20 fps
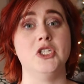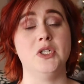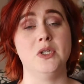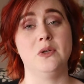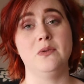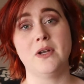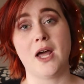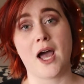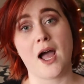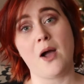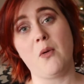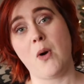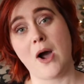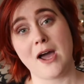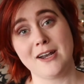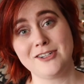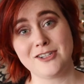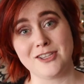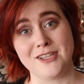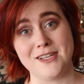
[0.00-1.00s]
Do not
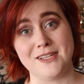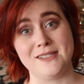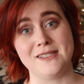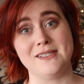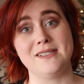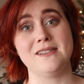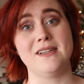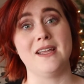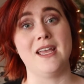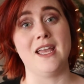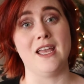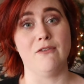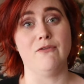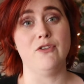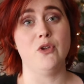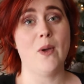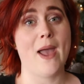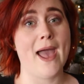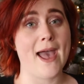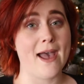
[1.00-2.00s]
watch this
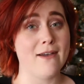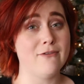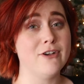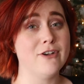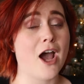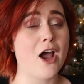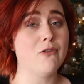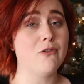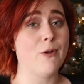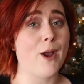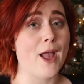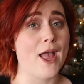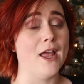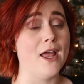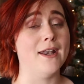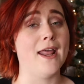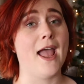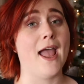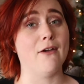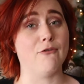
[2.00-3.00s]
if you have not
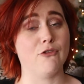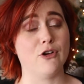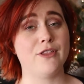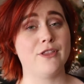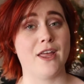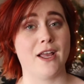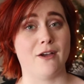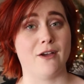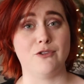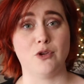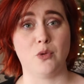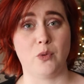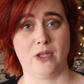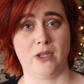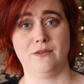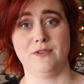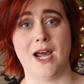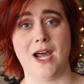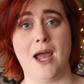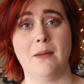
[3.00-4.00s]
read everything of The
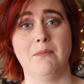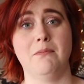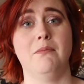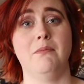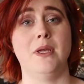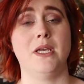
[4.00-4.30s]
Wheel of Time,